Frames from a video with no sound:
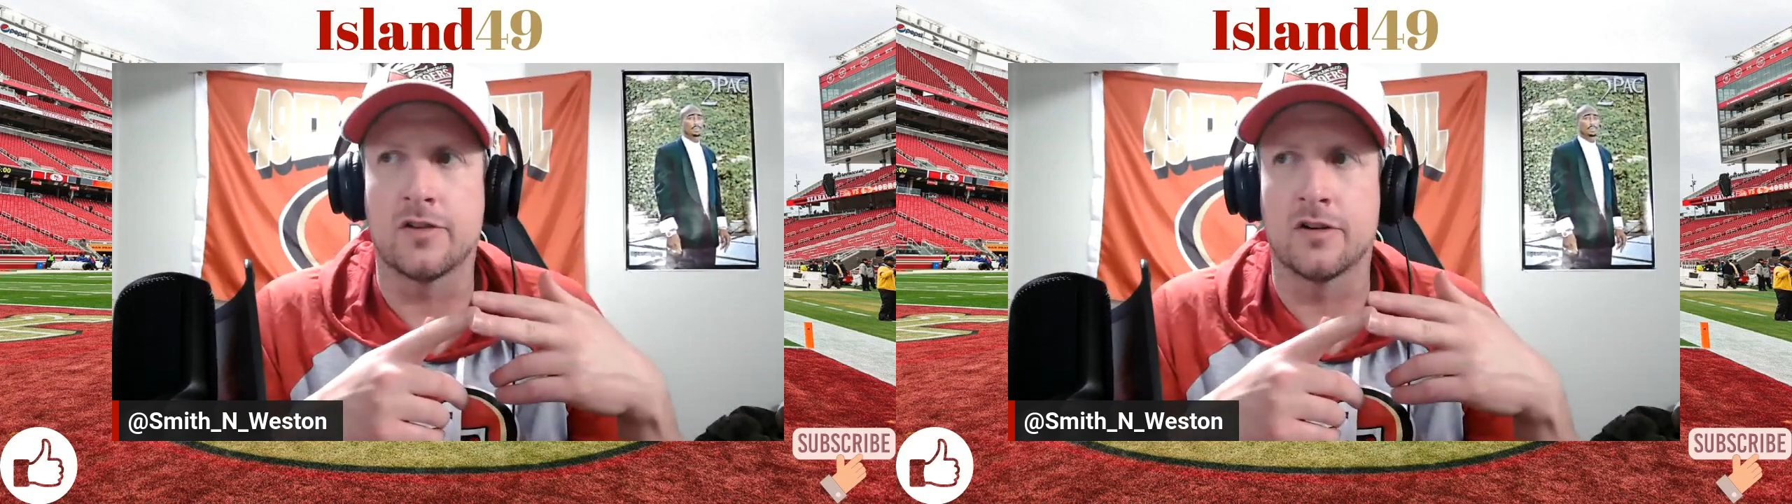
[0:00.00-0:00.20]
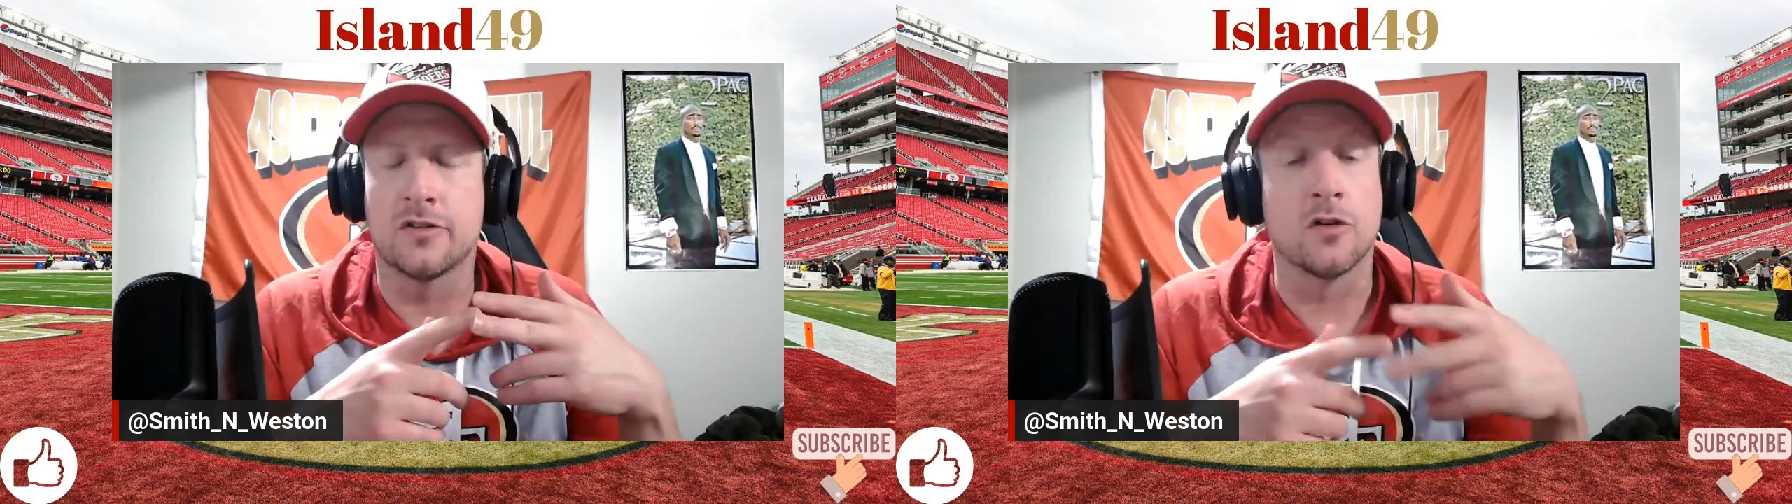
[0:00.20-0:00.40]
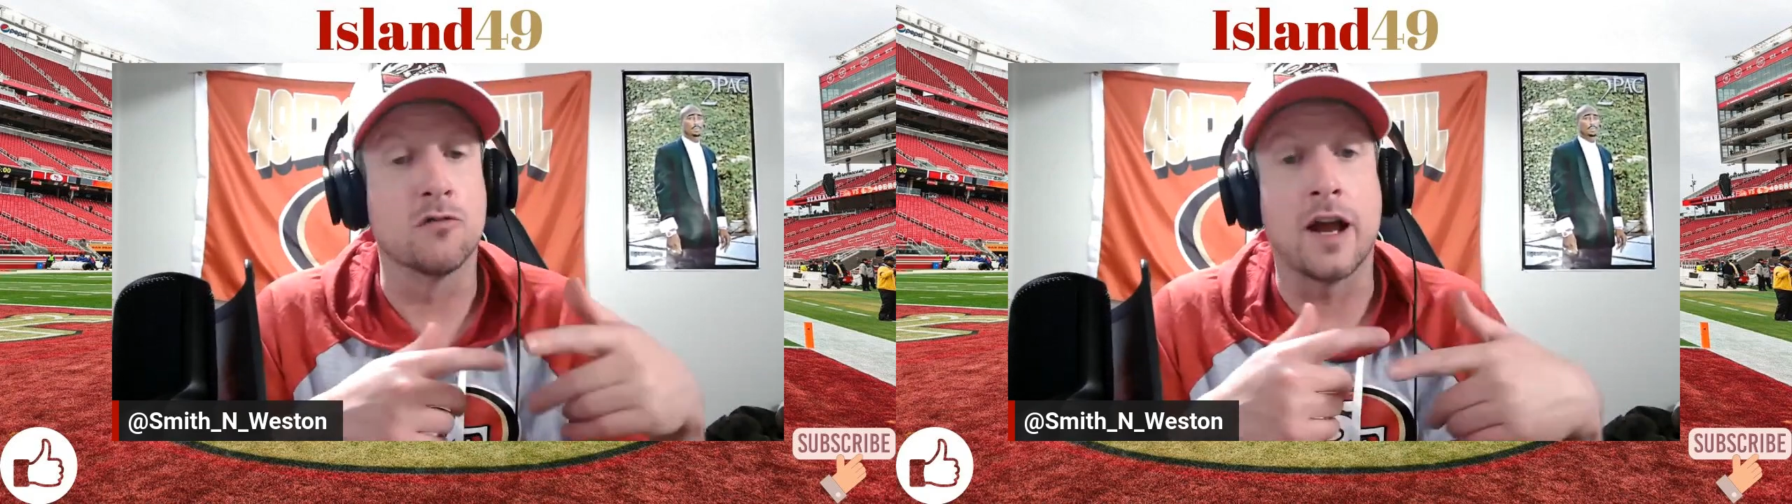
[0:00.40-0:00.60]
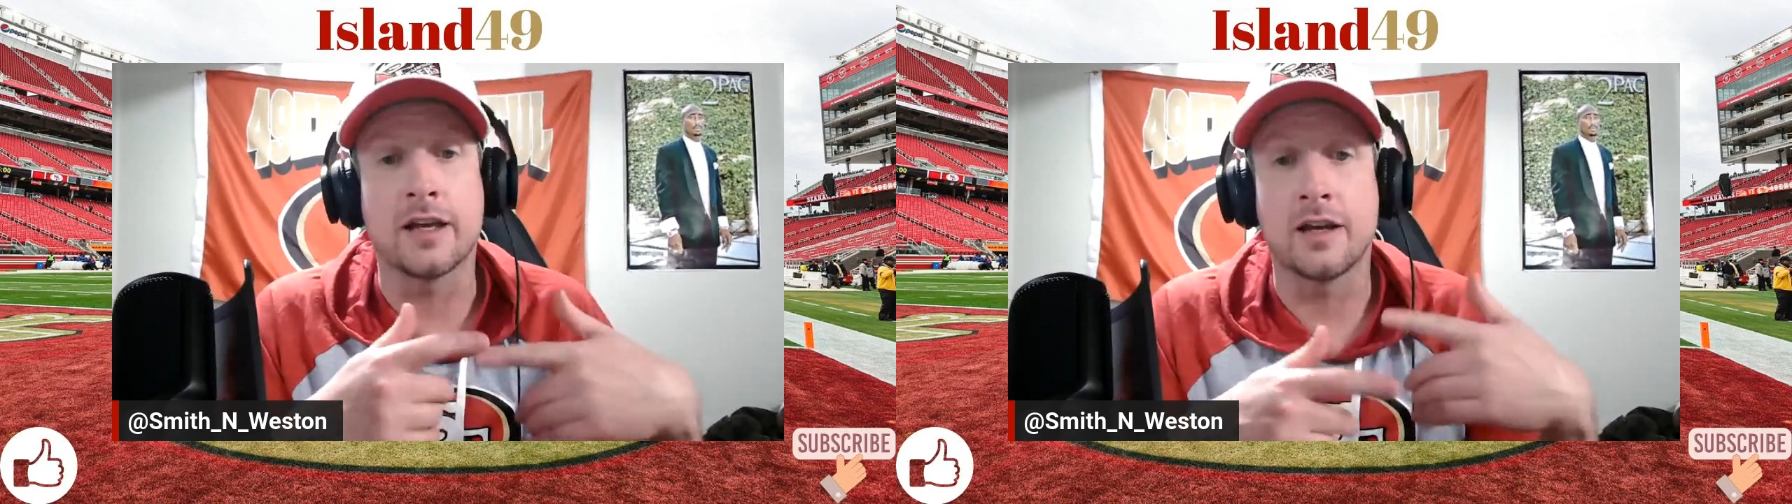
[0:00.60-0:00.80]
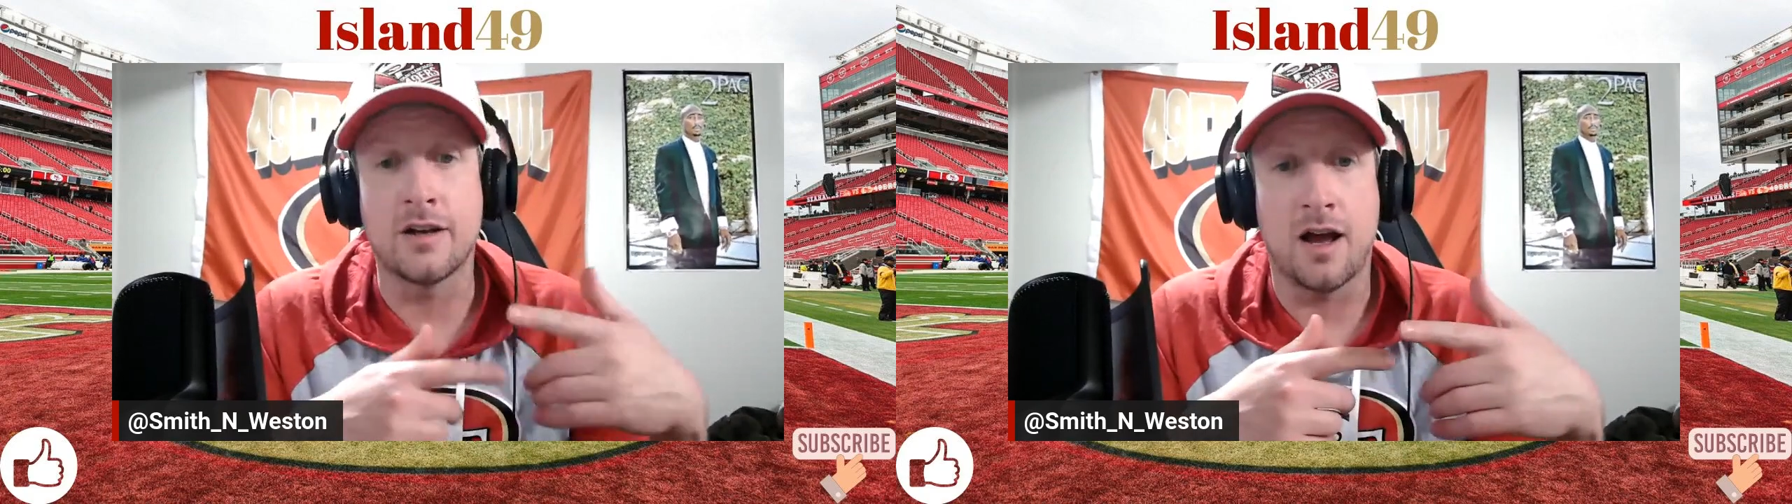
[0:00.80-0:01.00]
to
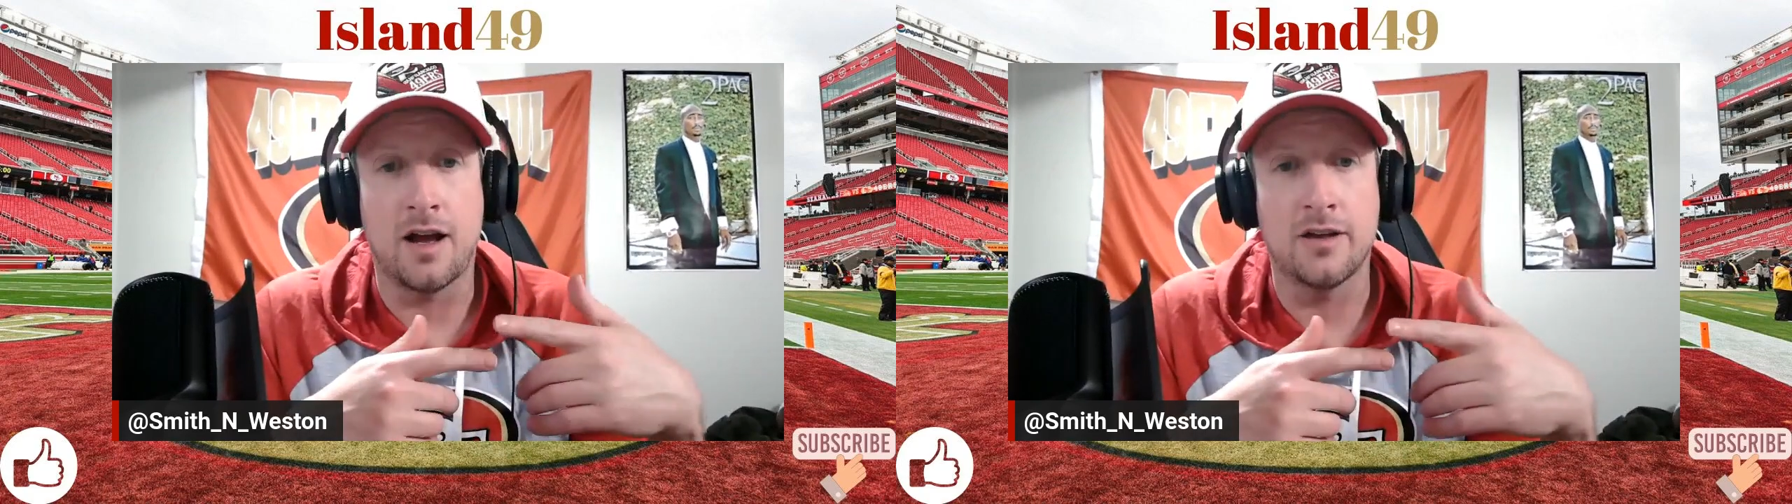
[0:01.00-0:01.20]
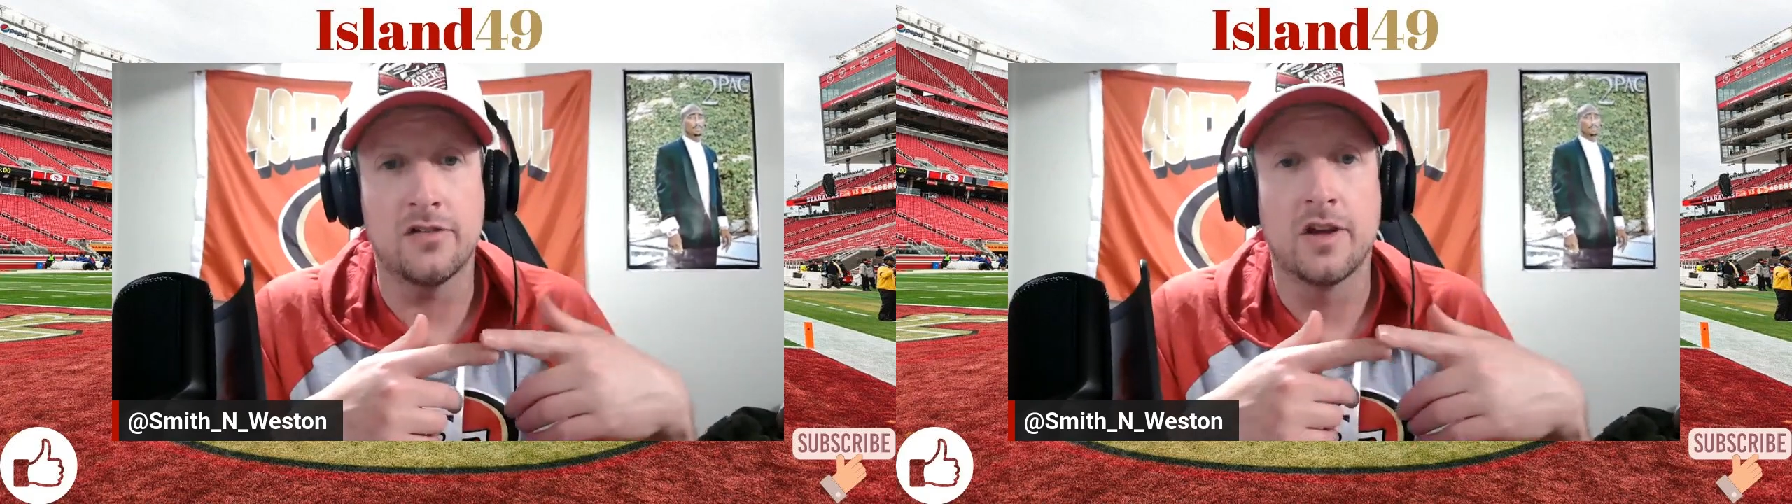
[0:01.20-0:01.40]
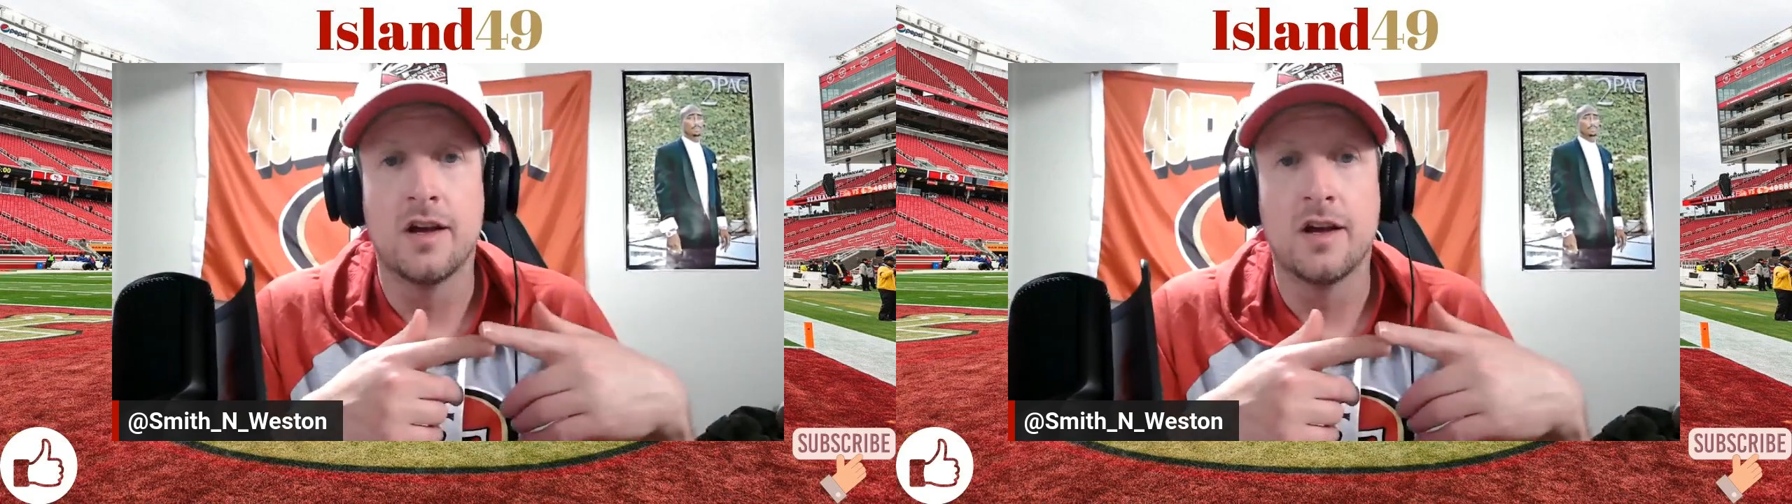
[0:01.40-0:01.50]
recognize